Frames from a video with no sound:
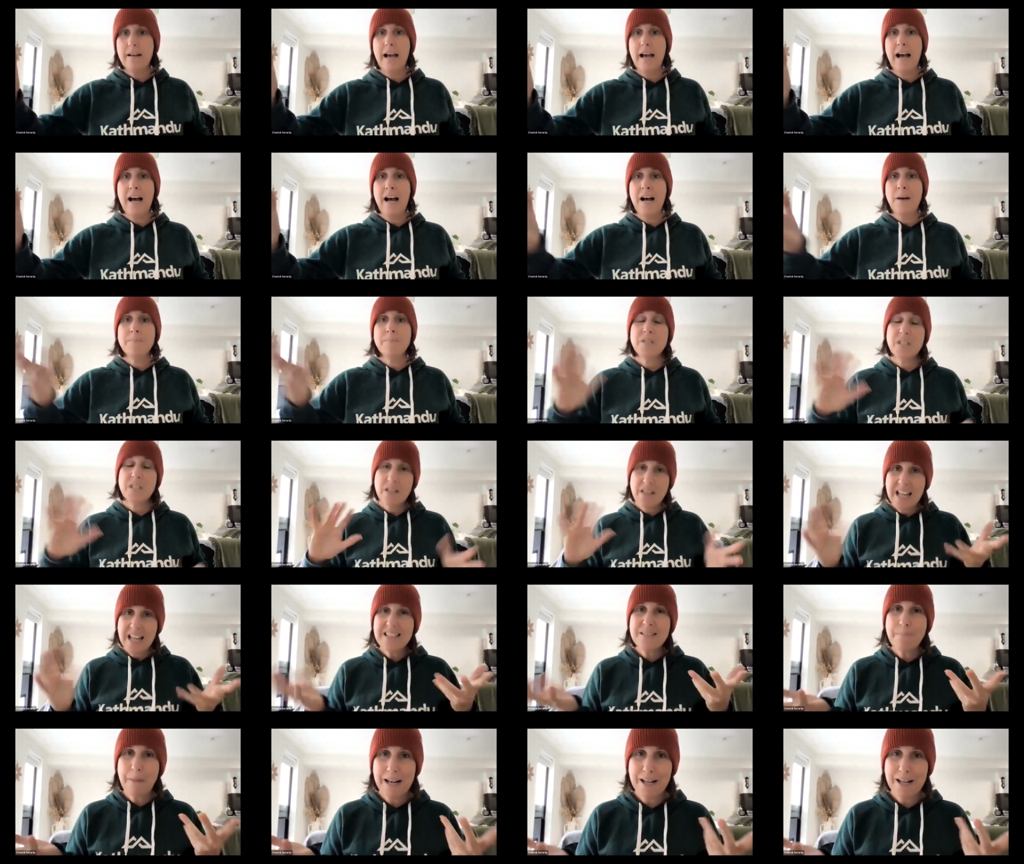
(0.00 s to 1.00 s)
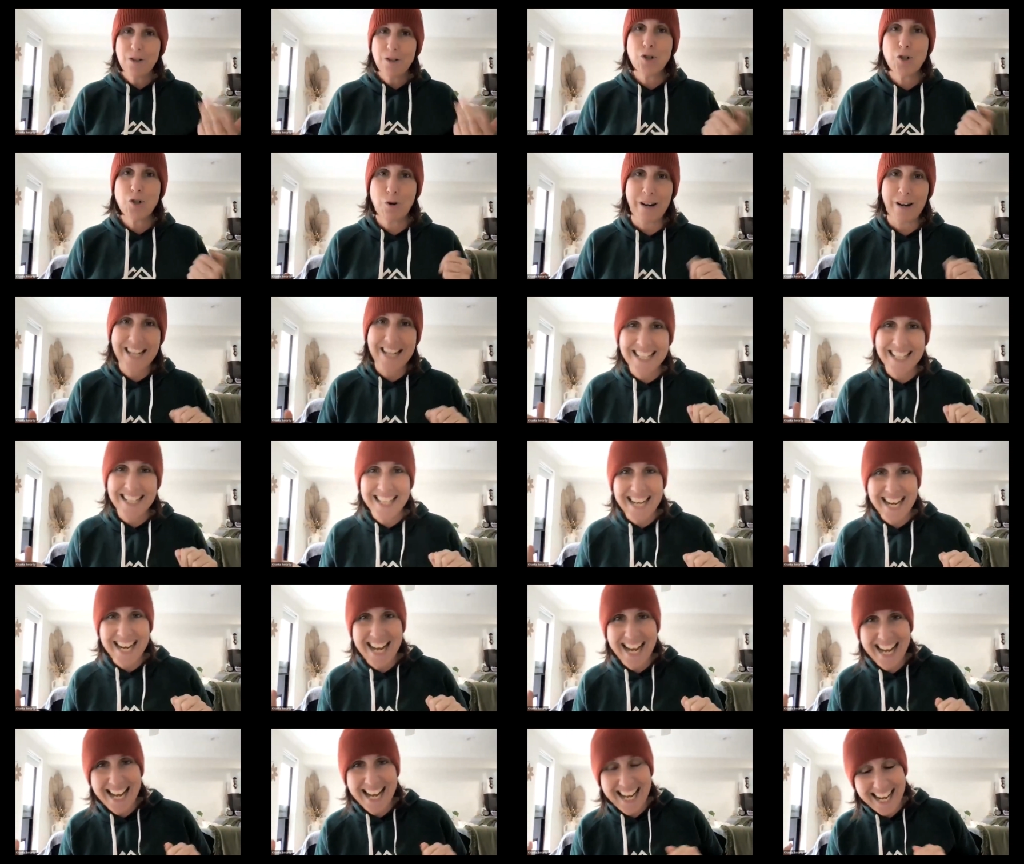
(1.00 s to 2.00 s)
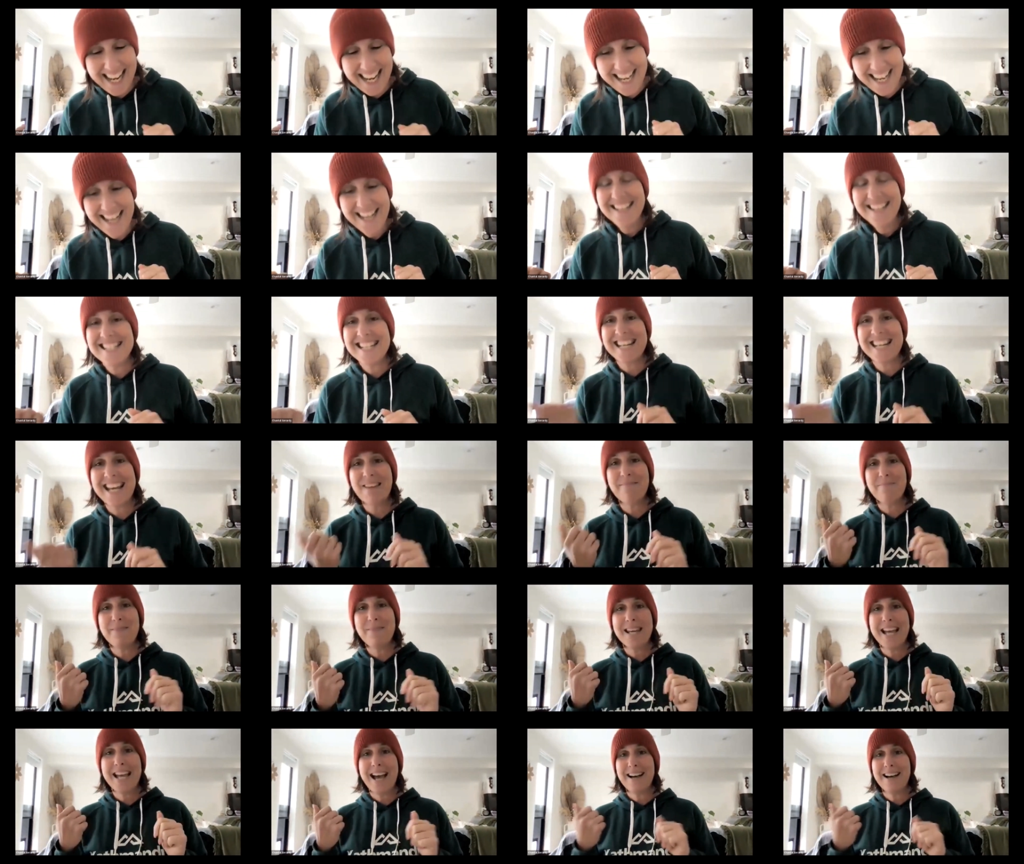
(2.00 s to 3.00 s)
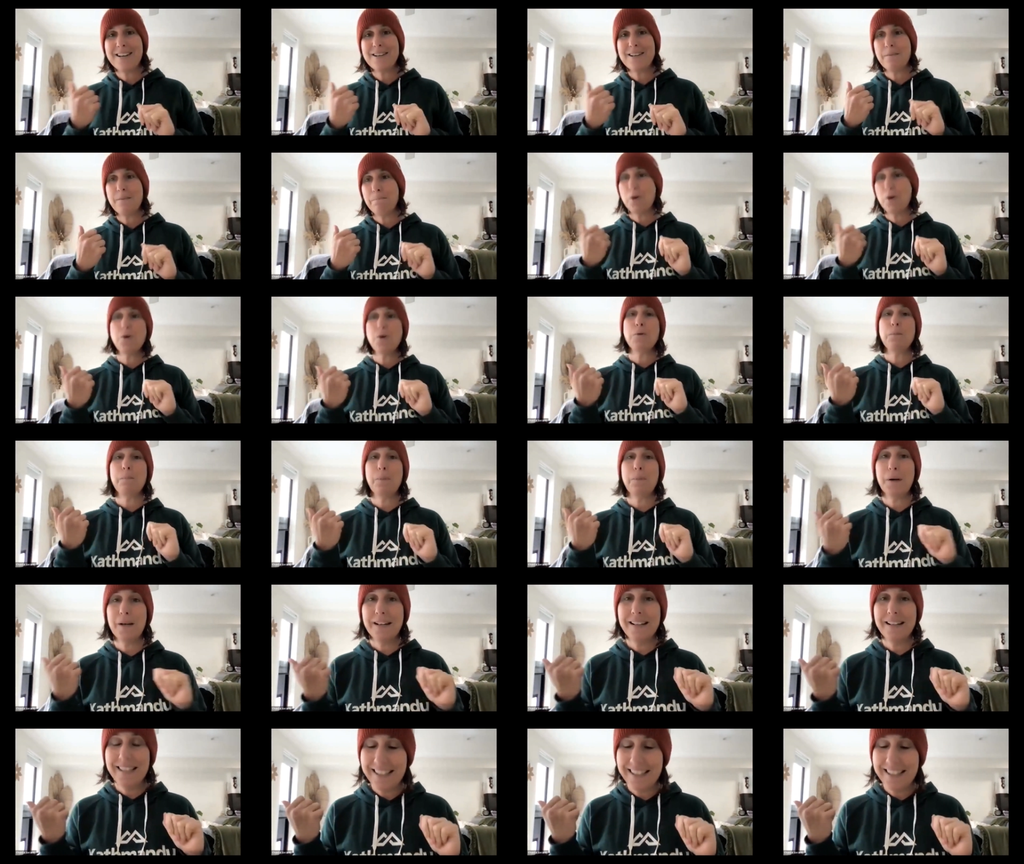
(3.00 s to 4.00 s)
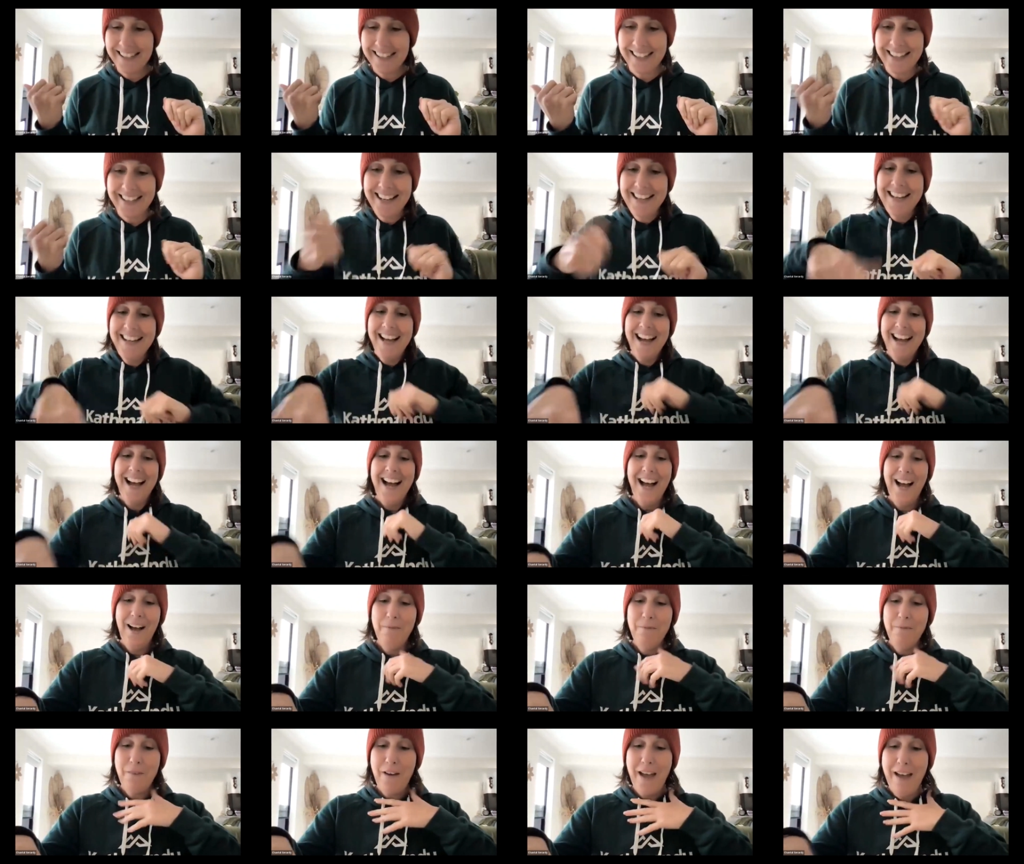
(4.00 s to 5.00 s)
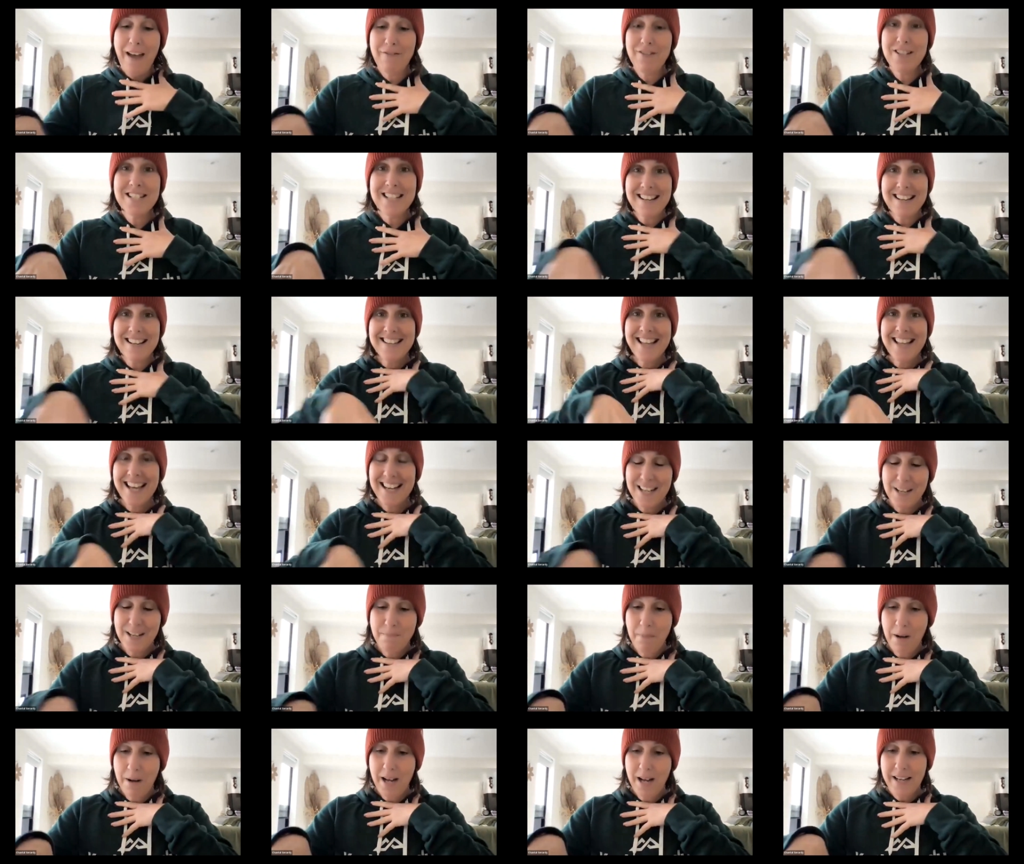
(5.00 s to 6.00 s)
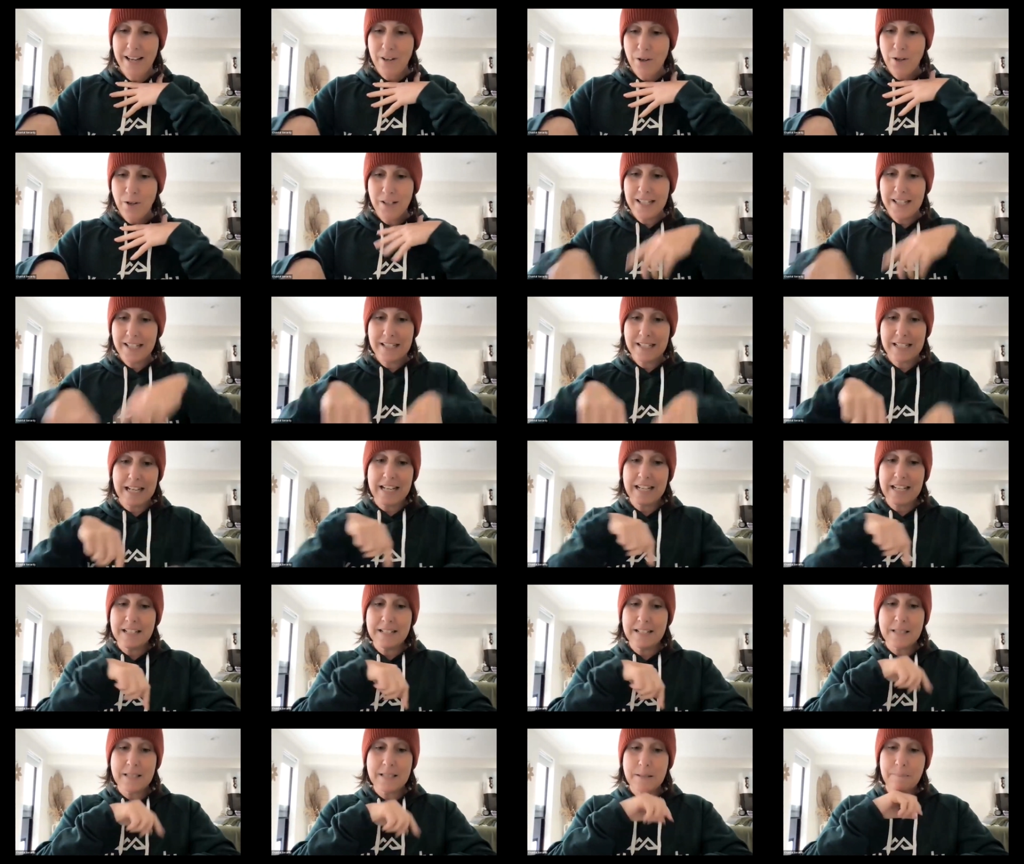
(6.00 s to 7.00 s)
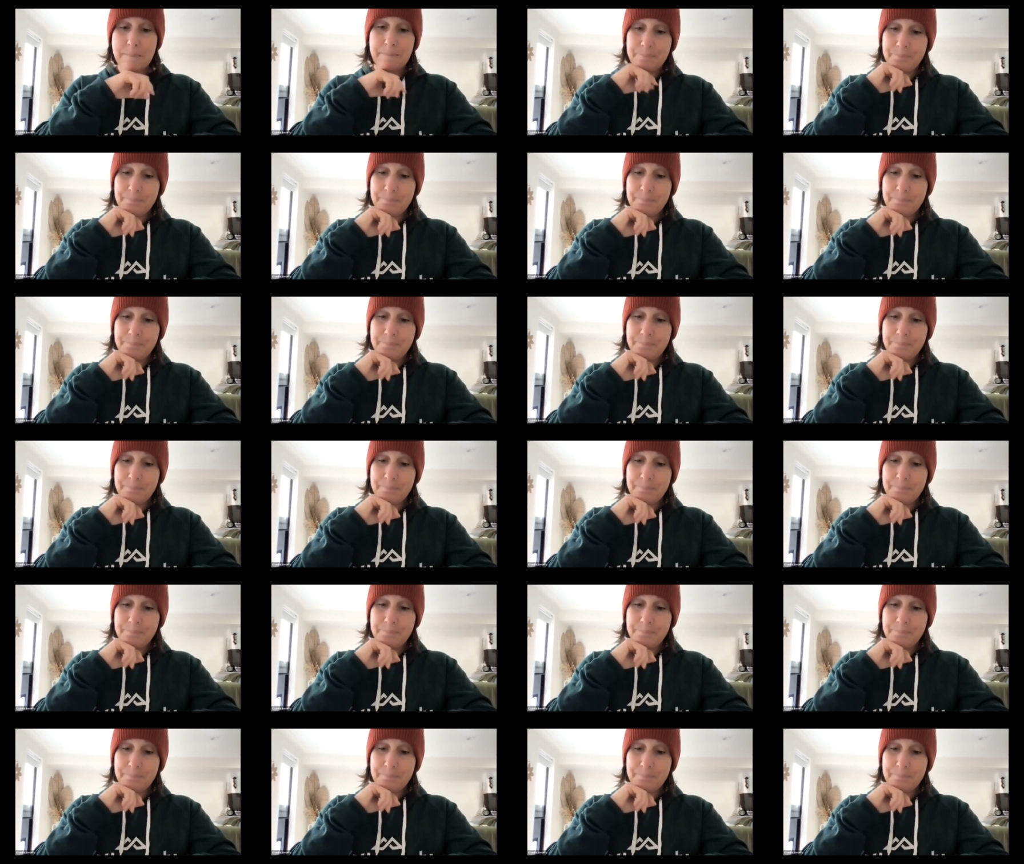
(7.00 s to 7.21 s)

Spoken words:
So that's my little trick to get me out of the poop for having done that in my earlier days.